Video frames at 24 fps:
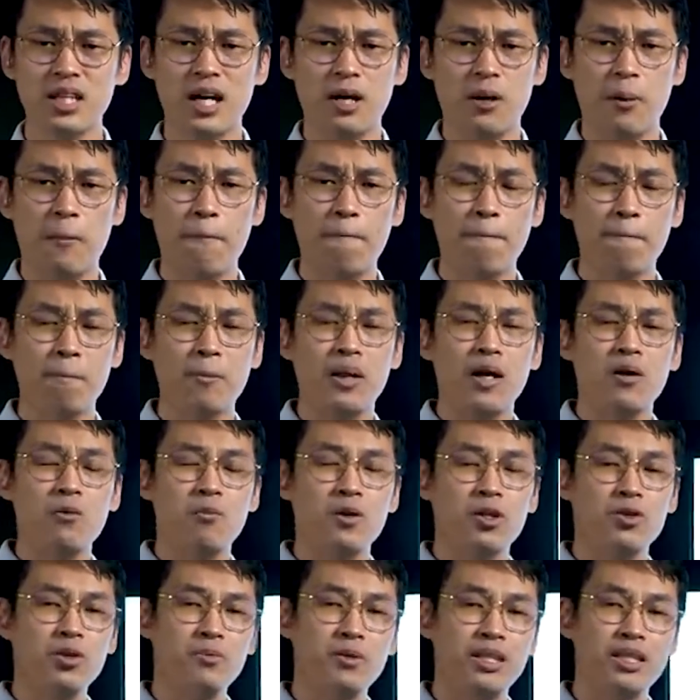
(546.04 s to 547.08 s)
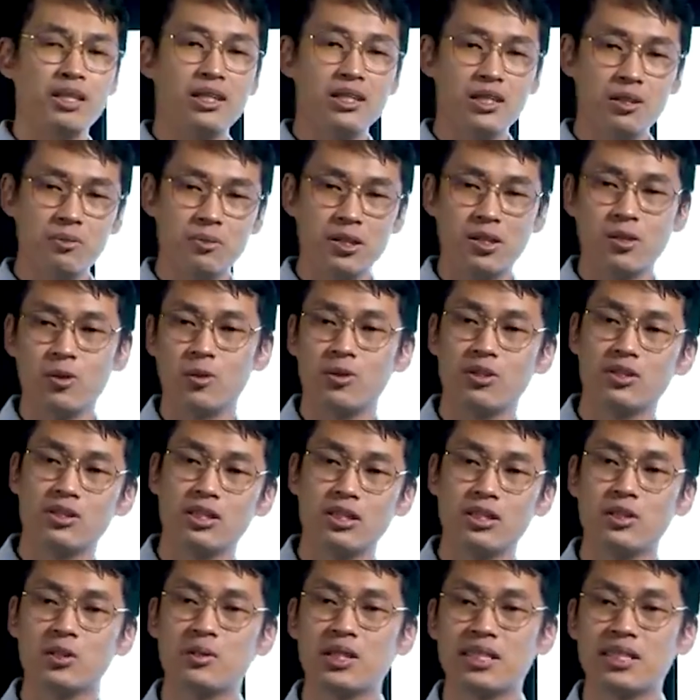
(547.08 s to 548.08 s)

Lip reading: Now, when I talk about income inequality,